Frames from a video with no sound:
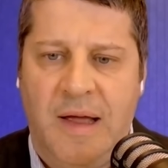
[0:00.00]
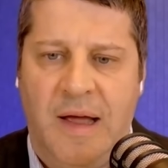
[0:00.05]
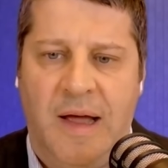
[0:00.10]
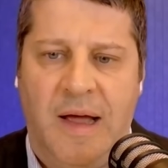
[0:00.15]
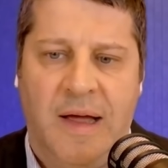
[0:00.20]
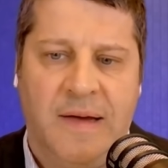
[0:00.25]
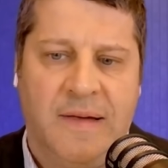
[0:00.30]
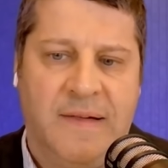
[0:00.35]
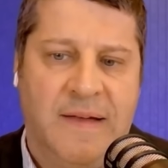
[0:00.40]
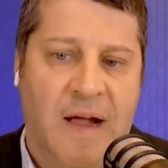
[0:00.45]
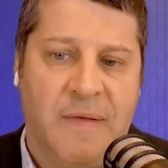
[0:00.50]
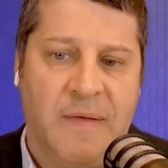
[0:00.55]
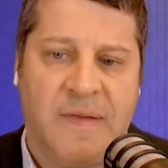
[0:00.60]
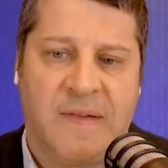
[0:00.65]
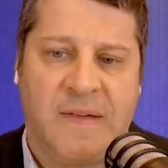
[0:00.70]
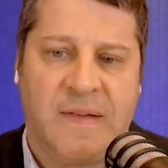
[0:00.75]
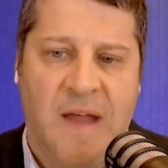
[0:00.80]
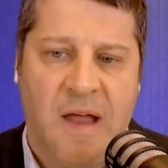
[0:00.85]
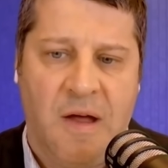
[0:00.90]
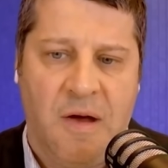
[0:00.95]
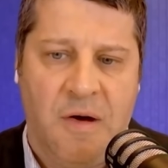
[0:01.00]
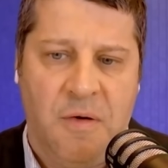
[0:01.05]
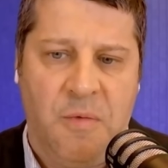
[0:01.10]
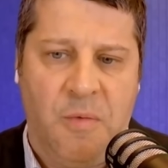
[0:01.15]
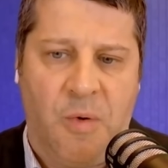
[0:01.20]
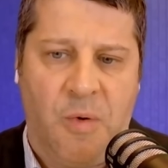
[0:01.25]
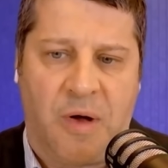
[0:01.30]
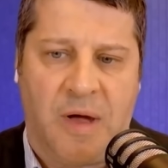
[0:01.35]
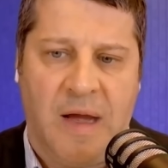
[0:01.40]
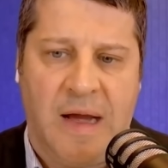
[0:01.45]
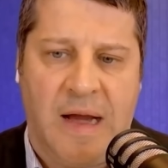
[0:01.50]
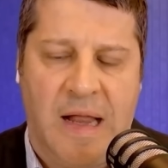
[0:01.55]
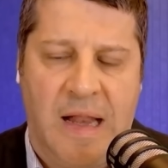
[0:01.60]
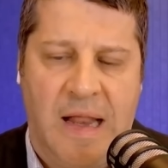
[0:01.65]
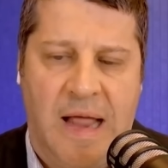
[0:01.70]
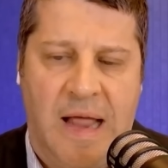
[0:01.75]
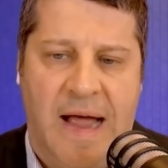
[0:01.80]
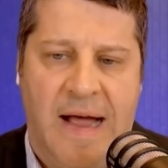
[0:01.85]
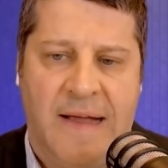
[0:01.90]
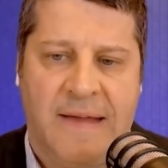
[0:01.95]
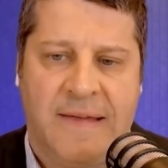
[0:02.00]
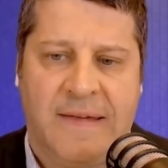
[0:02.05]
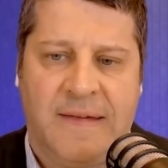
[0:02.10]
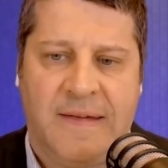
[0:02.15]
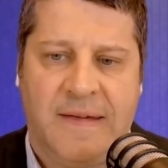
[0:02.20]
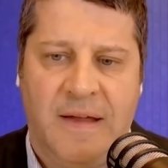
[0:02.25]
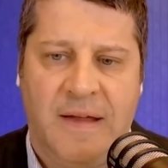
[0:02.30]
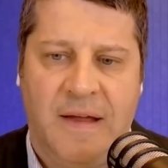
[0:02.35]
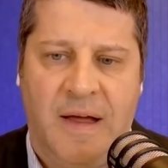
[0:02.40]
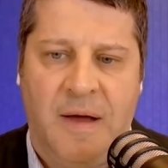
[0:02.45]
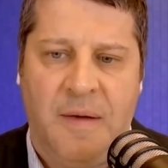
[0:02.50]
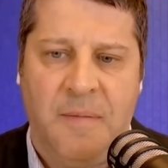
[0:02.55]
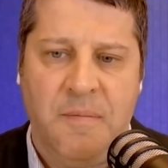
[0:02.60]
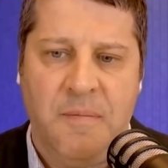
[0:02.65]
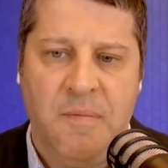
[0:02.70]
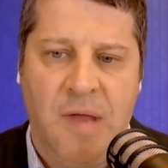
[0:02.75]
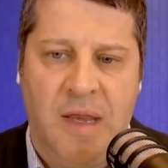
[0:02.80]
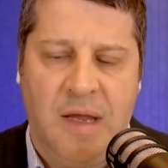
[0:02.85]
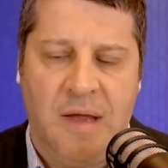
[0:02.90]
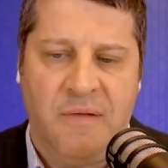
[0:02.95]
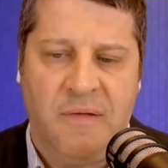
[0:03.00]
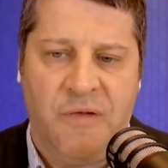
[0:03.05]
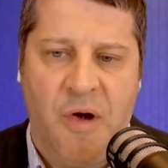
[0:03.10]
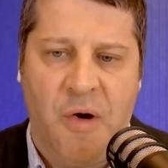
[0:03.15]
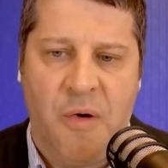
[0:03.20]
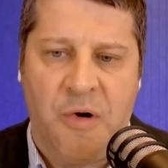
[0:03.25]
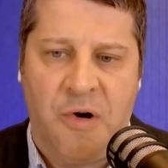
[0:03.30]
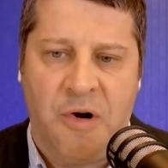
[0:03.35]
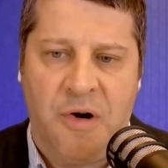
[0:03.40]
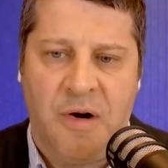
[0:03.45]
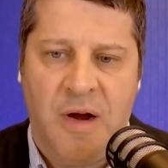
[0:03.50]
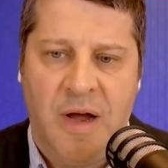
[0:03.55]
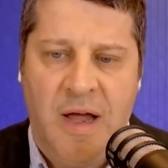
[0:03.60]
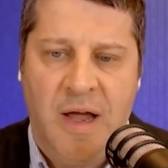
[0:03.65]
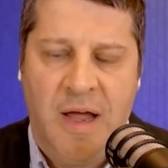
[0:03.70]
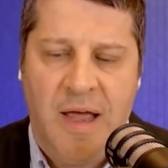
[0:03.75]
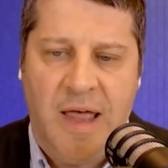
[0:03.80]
downscale working class median voter,